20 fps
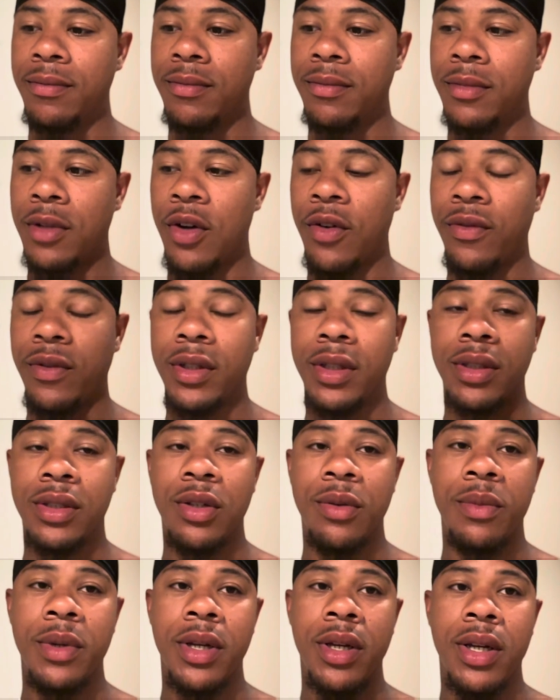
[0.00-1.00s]
Hopefully it's gonna
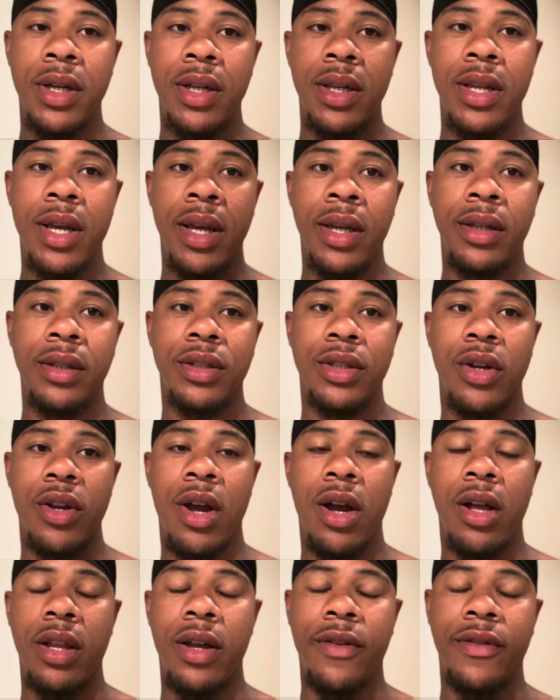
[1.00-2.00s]
be a good day. Show
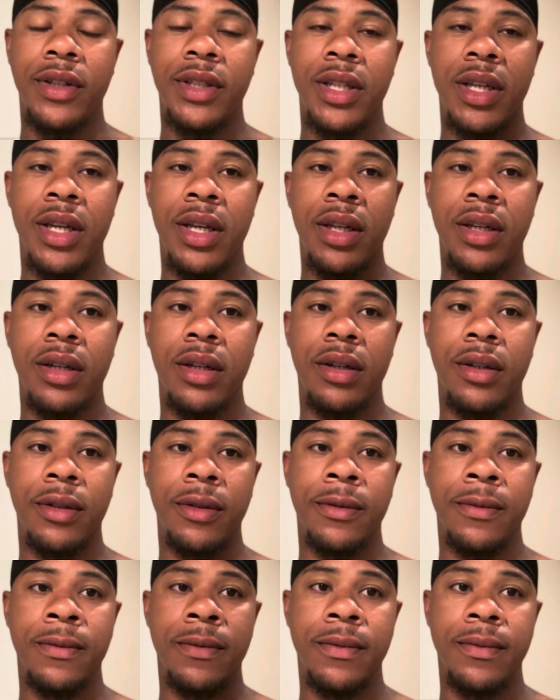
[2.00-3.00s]
y'all everything.
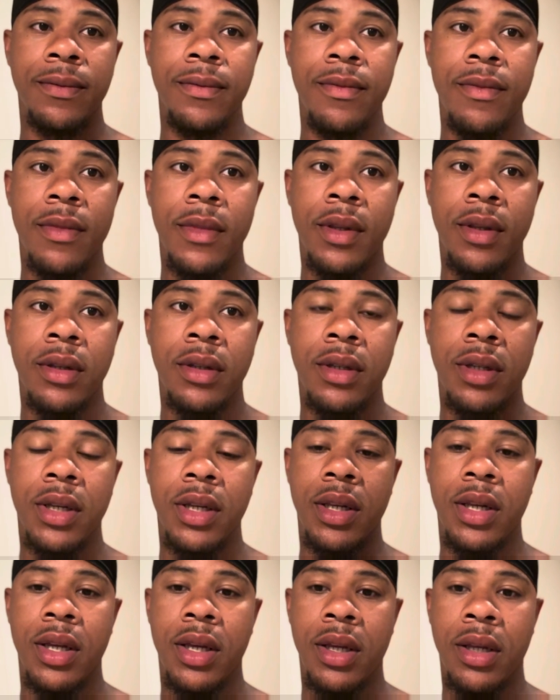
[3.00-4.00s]
And
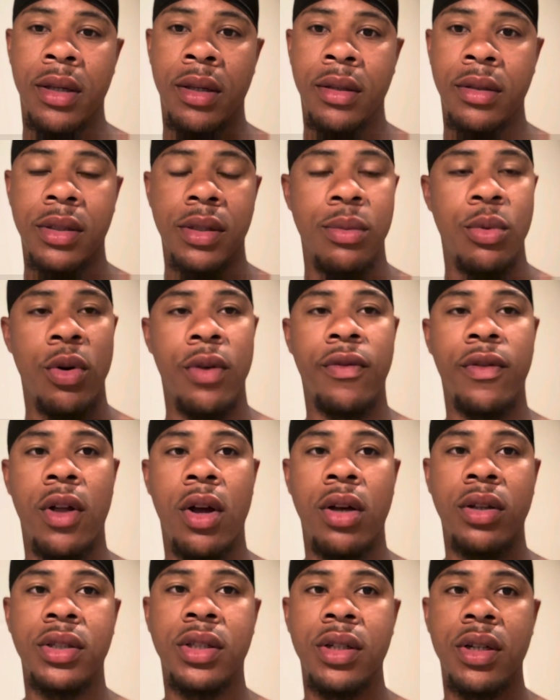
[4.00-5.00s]
then some more
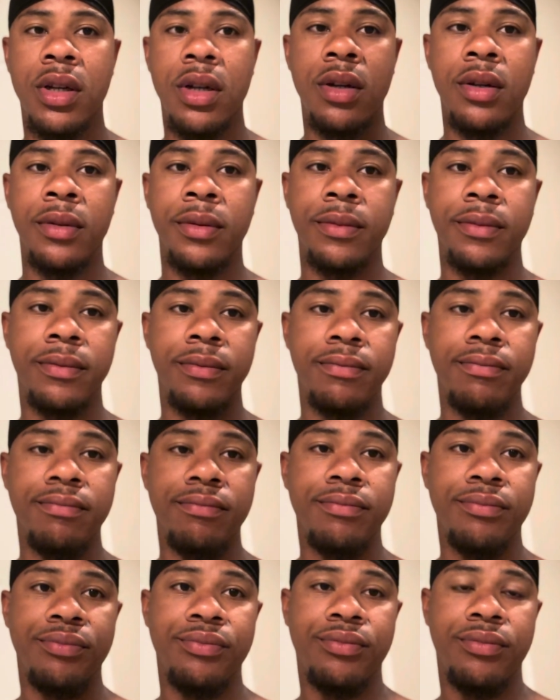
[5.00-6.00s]
vlogs to come.
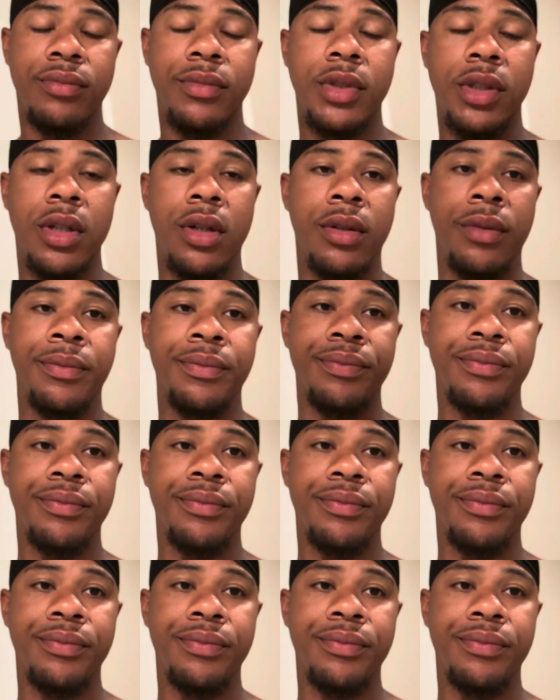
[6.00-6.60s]
So,